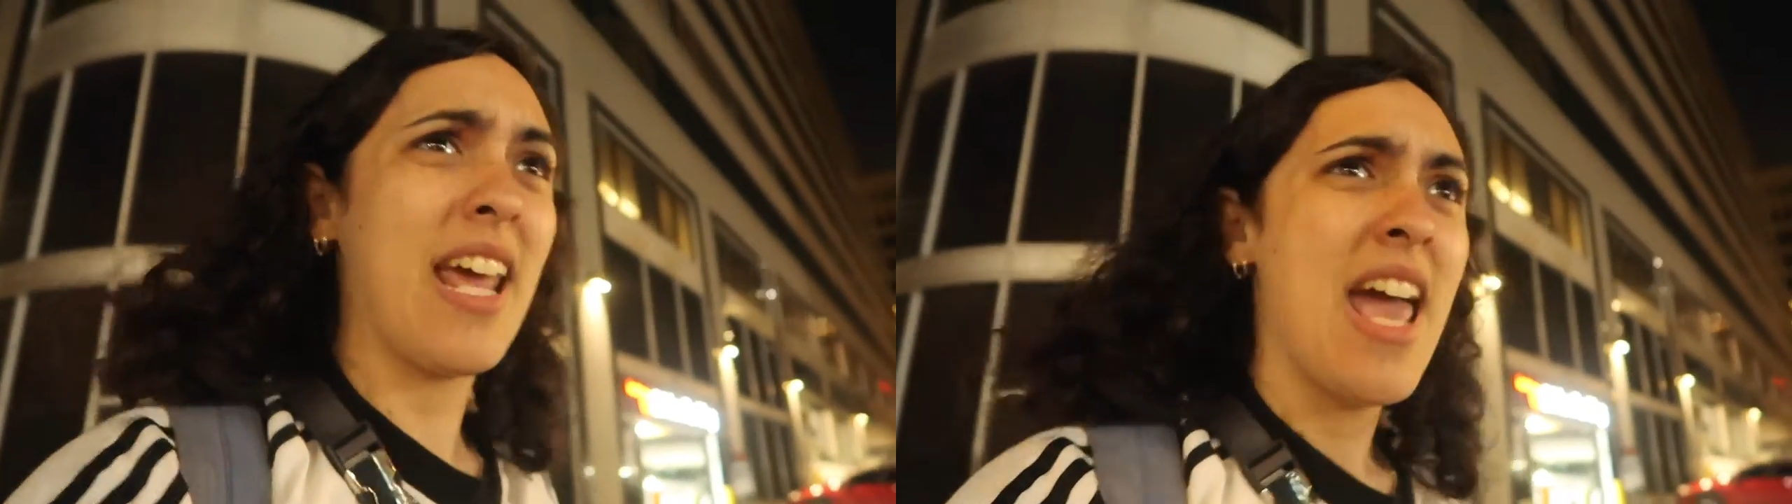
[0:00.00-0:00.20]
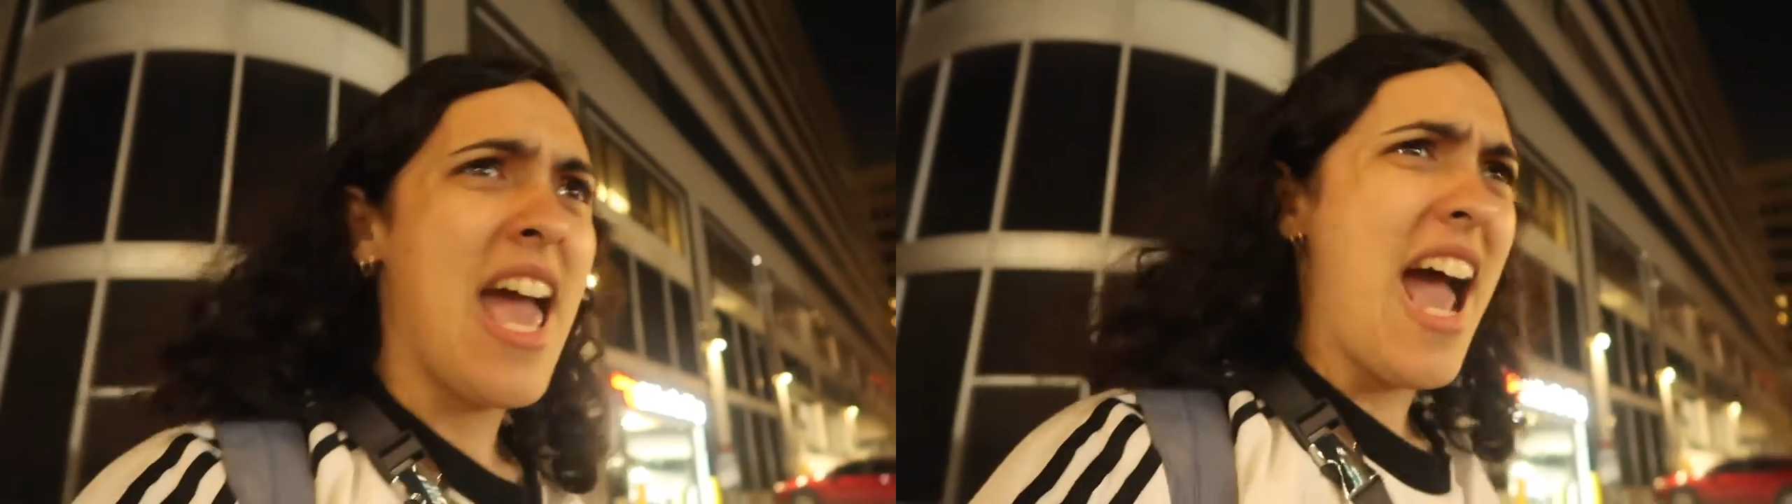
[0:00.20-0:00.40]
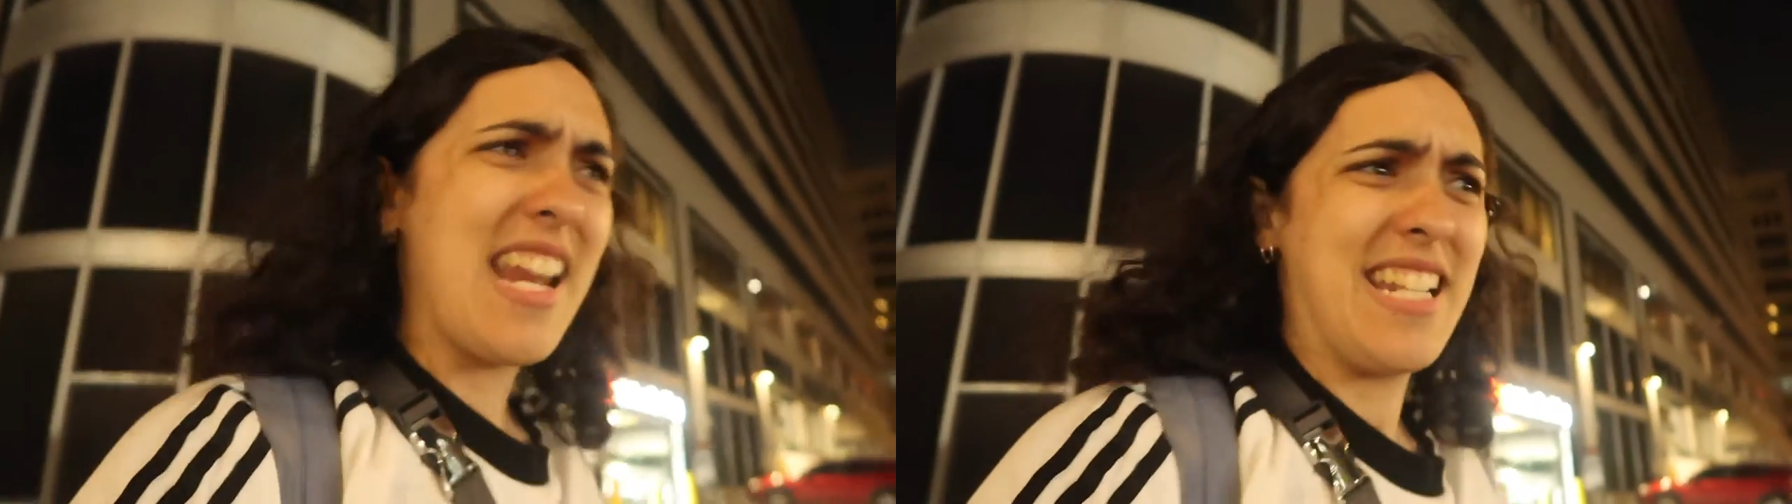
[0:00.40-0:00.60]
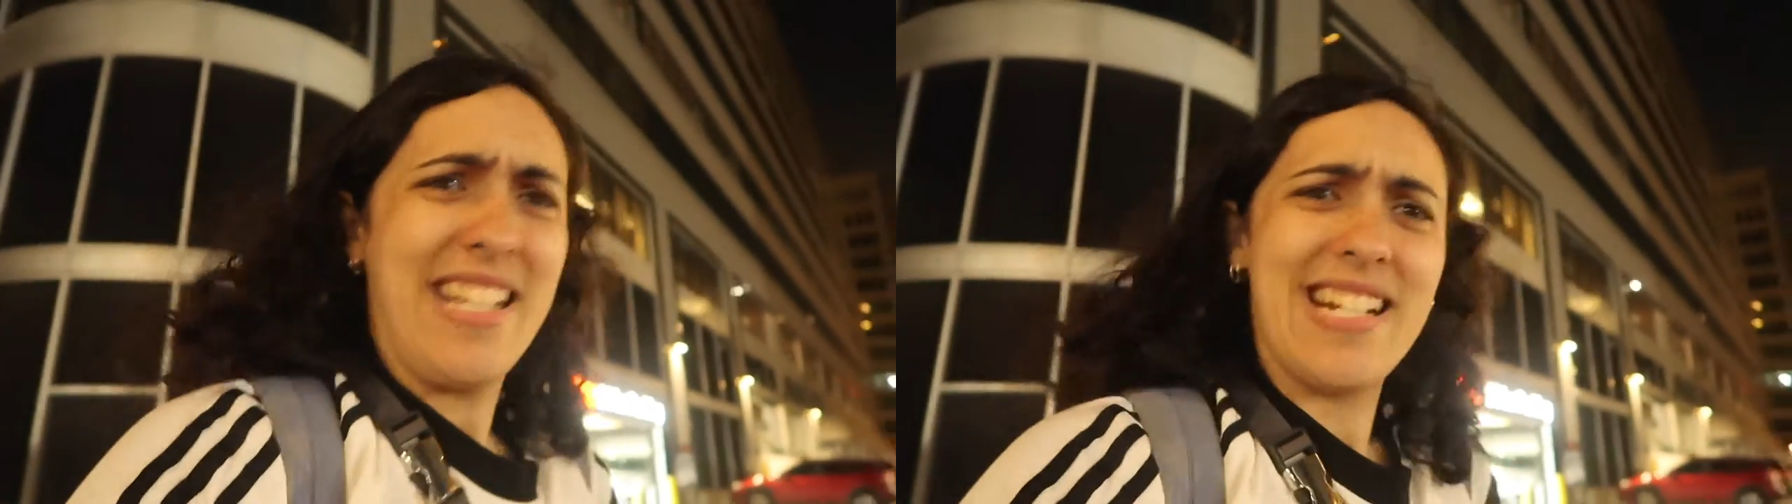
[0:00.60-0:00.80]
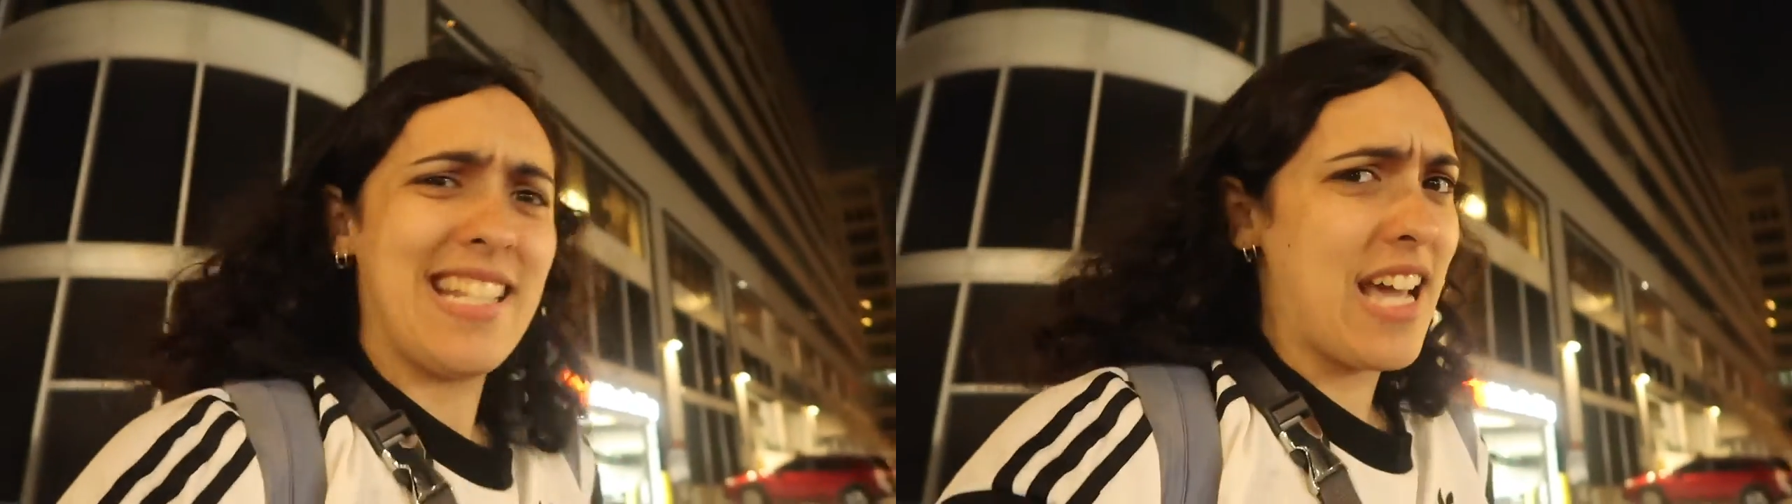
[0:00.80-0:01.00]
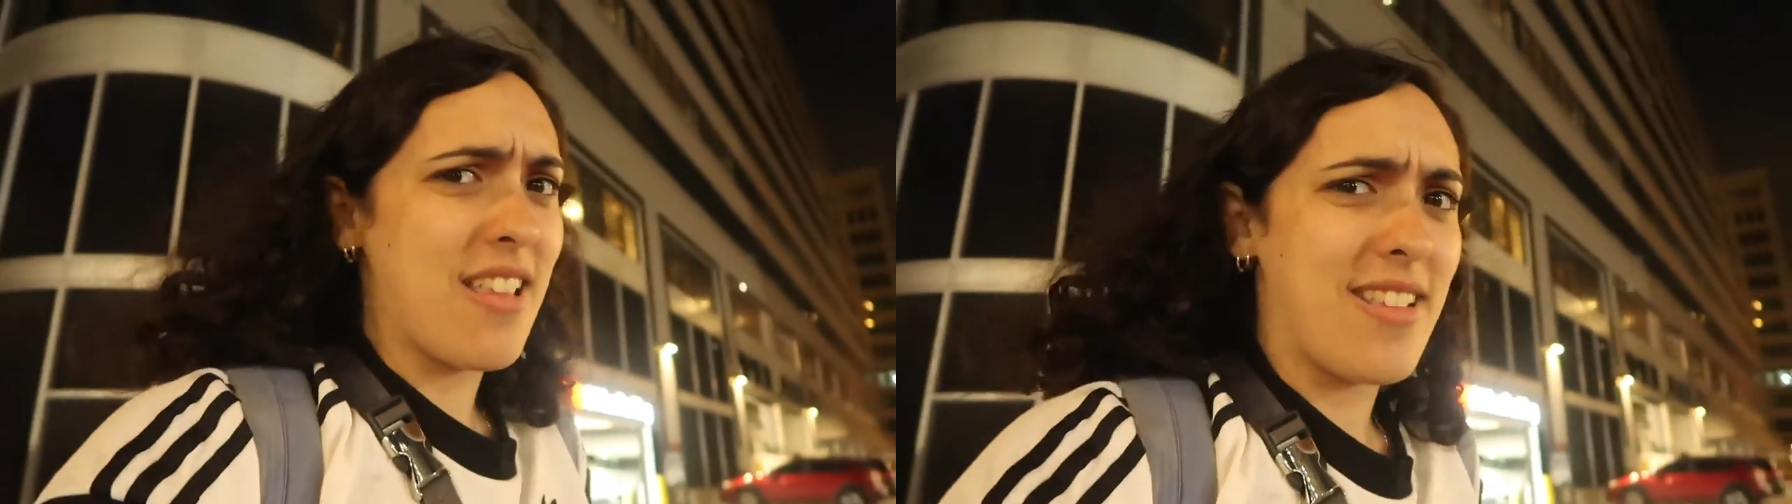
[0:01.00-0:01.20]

and I didn't like